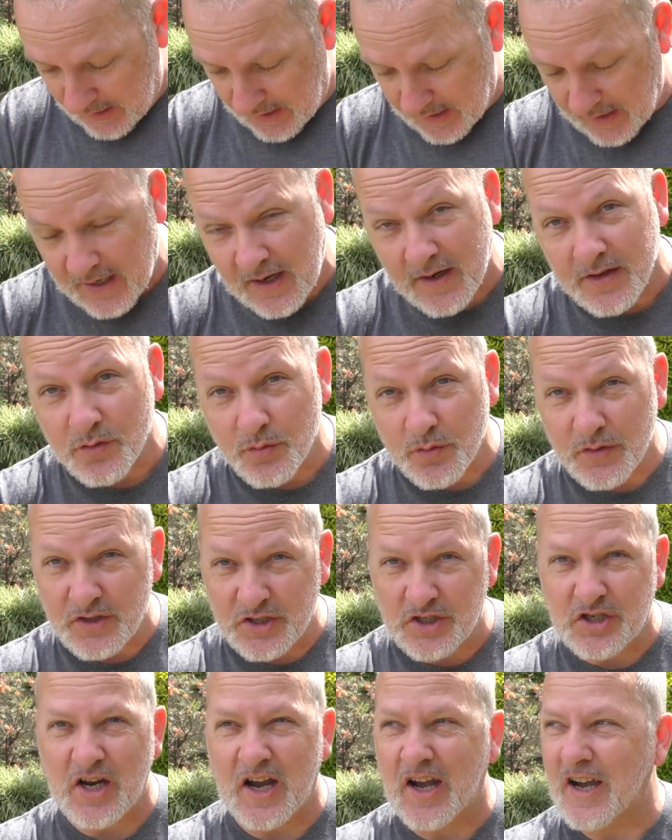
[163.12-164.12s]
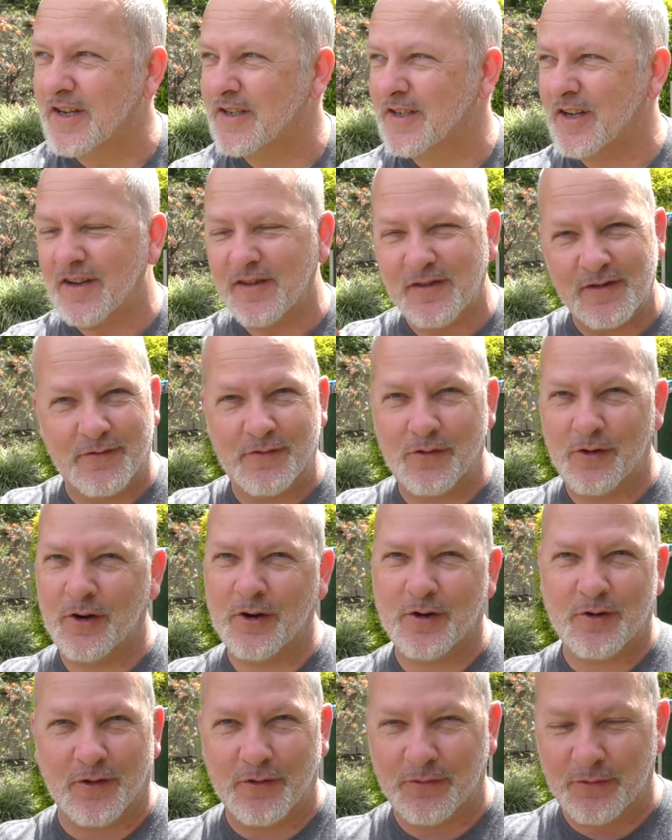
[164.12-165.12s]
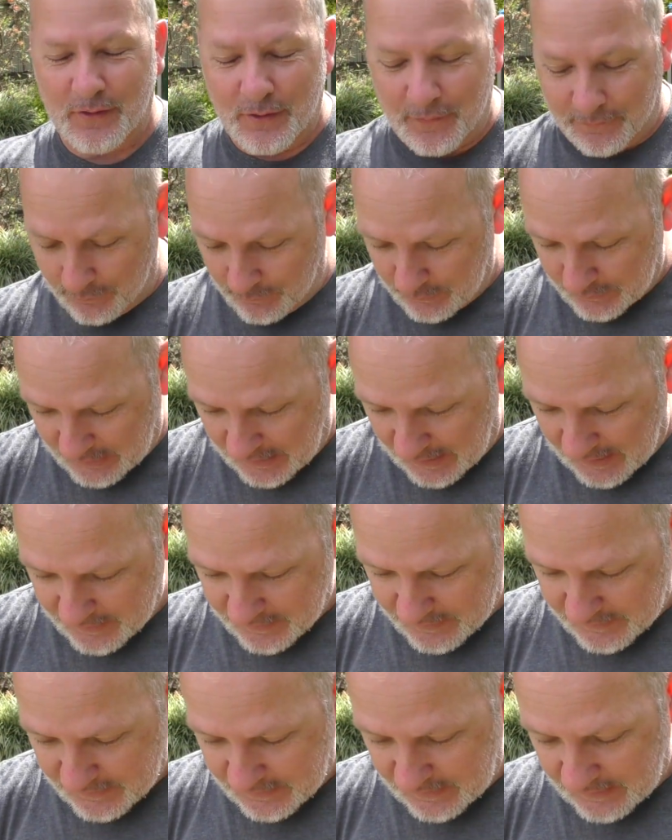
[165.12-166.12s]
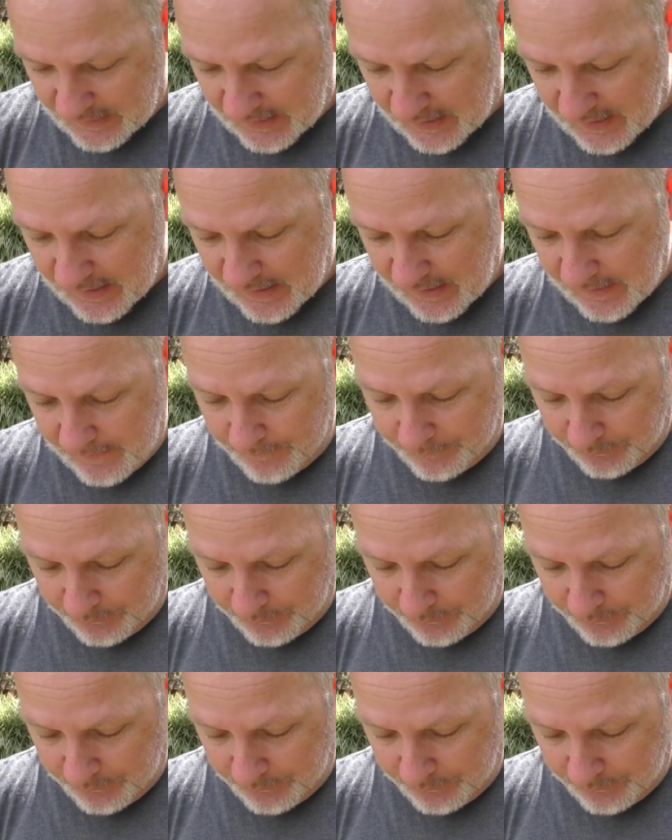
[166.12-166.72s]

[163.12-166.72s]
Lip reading: it comes with the charger. I've already got 3 or 4 chargers in there,